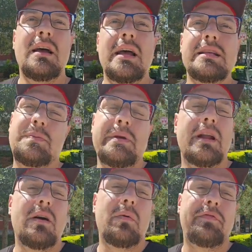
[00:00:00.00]
it's, you
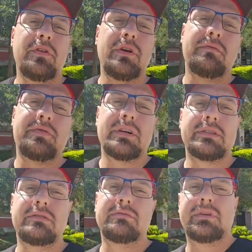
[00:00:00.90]
know, if you're looking for
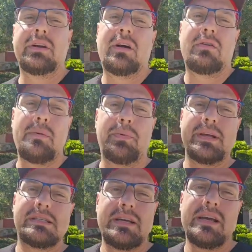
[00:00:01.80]
an all right
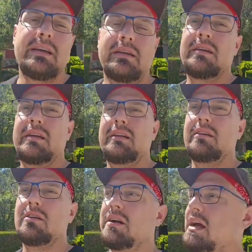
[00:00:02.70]
place to eat and you're on